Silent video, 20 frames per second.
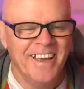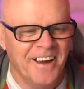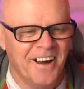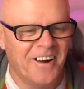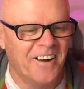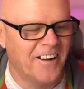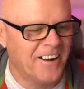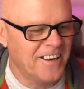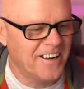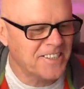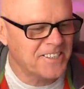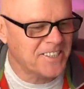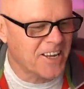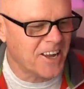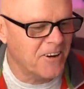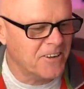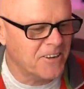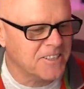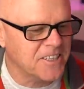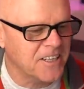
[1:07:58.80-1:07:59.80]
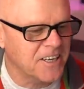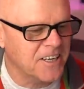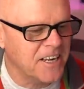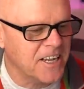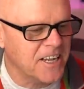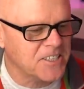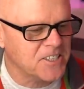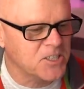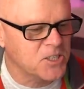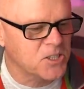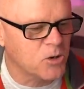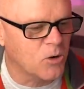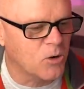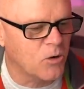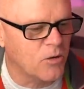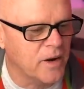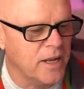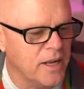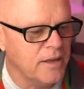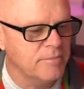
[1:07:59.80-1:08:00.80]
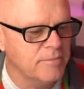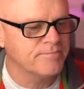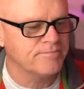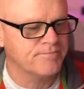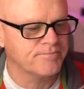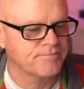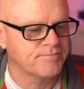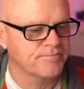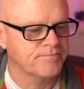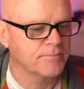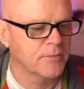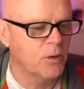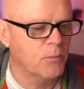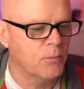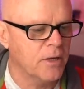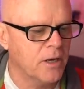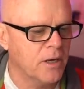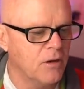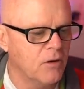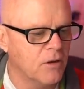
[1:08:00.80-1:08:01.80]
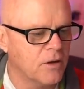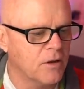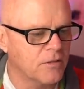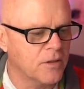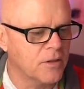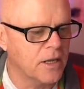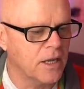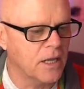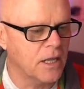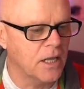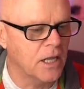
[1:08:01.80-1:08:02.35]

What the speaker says: right, let's go into the next story. We're going to look at the